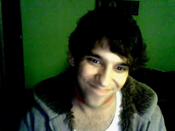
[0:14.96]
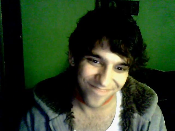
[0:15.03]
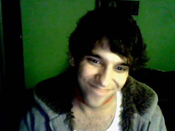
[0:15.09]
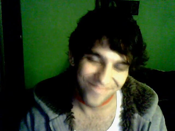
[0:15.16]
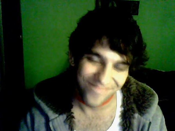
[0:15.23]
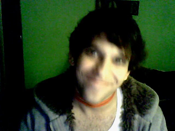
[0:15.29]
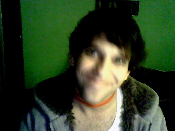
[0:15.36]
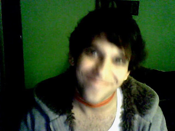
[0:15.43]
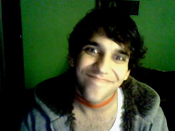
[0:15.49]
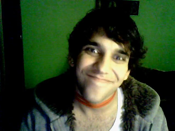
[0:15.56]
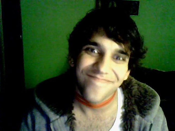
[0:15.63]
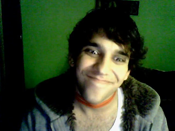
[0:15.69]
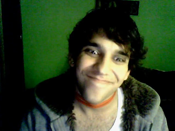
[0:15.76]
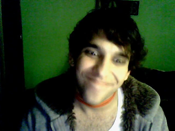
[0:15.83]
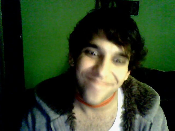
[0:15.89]

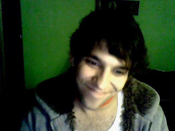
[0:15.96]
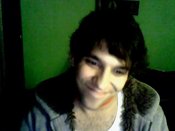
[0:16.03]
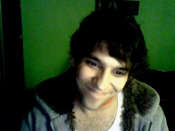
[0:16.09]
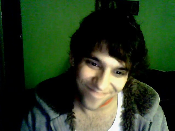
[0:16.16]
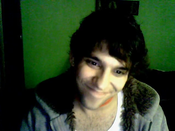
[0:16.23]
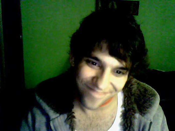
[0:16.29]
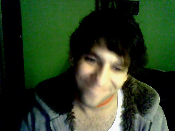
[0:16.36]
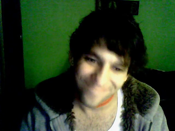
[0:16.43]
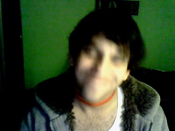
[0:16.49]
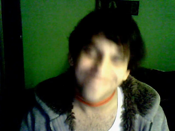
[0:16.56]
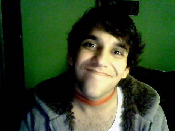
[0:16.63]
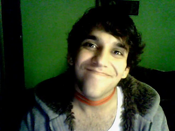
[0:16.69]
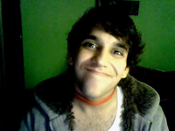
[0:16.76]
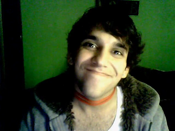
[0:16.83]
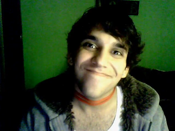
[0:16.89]

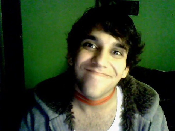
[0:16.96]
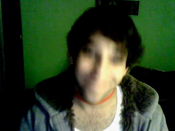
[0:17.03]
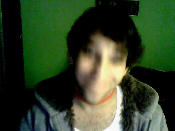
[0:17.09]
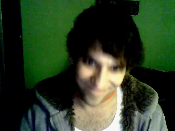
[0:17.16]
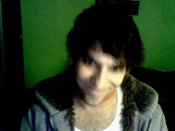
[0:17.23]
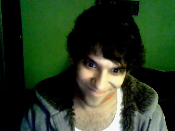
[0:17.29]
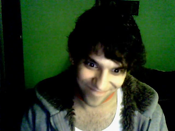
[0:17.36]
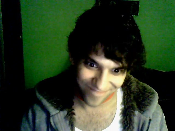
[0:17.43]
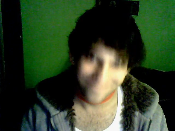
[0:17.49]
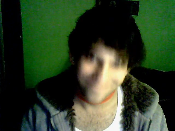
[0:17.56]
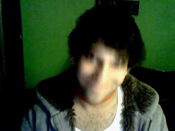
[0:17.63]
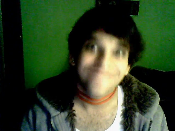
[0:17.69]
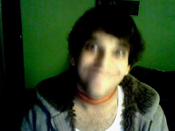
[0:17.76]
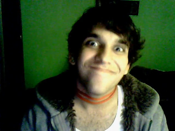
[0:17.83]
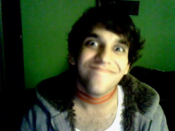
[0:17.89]

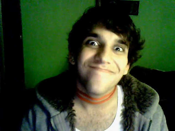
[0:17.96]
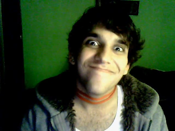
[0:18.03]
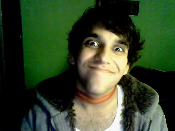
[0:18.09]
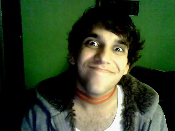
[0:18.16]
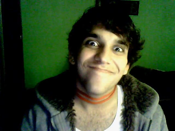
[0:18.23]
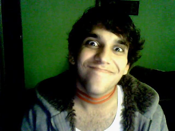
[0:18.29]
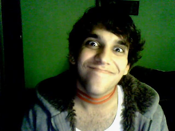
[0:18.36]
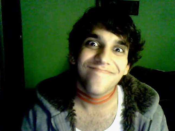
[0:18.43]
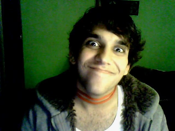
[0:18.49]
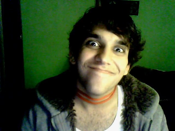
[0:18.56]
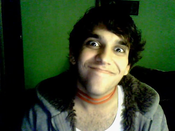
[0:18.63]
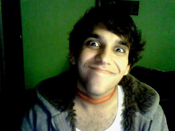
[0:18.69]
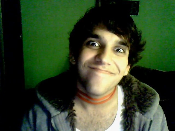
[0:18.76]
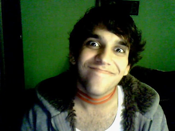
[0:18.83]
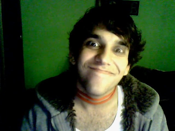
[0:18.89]

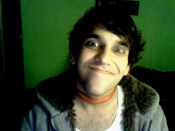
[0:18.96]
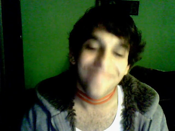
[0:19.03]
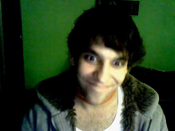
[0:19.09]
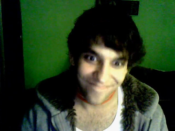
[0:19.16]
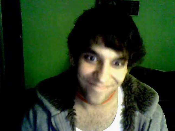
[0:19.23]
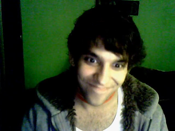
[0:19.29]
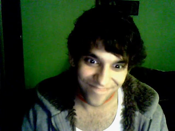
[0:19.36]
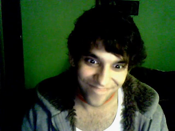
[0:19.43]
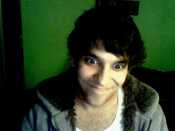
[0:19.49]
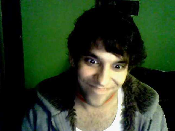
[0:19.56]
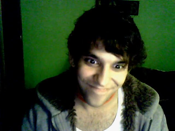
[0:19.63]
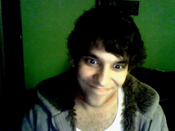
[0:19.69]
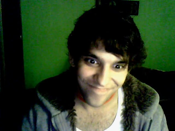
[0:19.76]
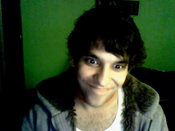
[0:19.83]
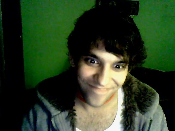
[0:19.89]

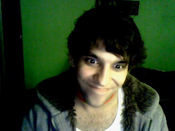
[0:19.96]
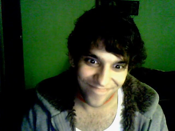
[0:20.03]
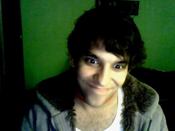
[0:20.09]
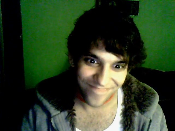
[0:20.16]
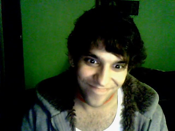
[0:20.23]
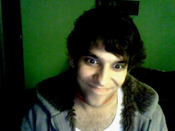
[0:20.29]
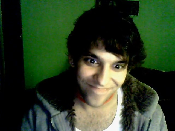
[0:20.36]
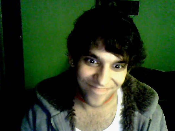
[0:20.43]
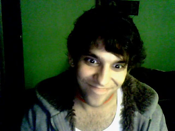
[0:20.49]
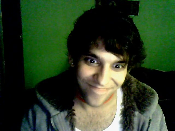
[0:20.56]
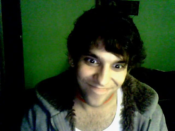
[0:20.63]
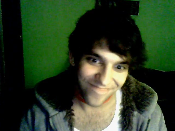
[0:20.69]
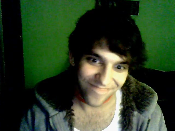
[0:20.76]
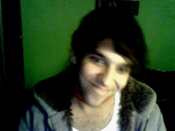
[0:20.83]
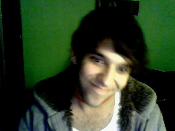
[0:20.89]
(silence)